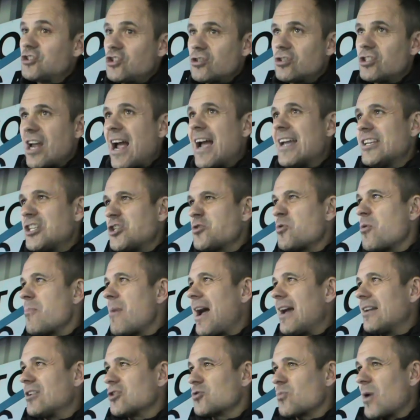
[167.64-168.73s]
changes we
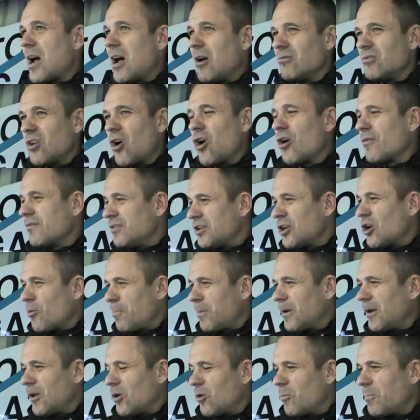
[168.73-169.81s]
made as well, livened it up
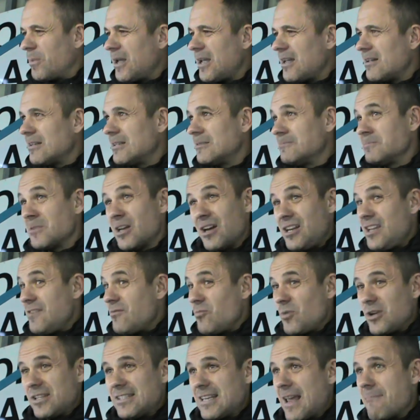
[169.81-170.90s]
a little bit, and even
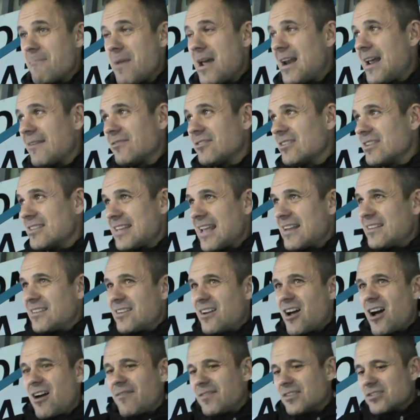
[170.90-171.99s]
with 10 men after the sending
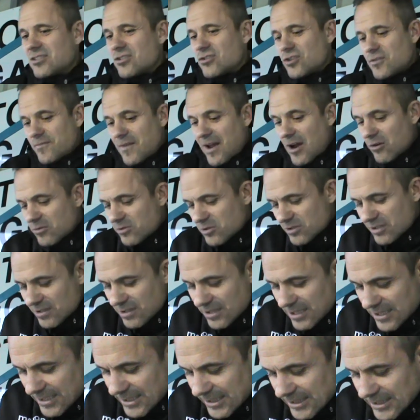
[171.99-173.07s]
off, I just felt
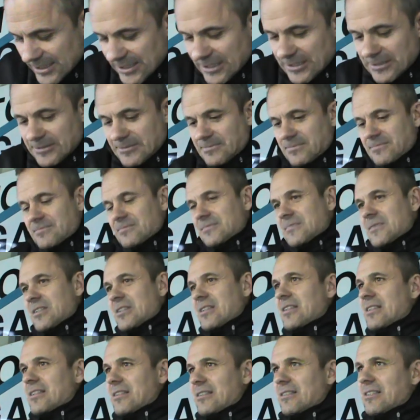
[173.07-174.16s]

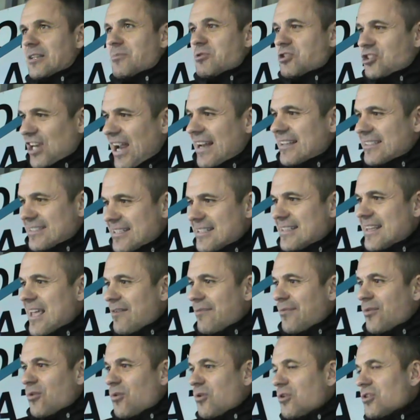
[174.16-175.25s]
there was chances there
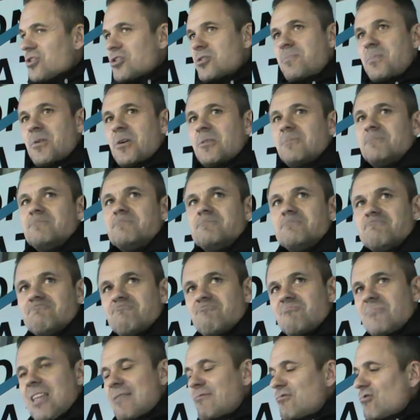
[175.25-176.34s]
for us, but
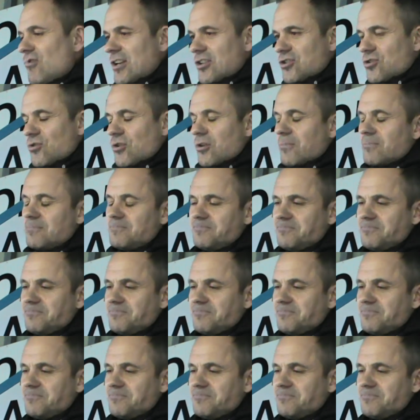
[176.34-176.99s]
never really took them.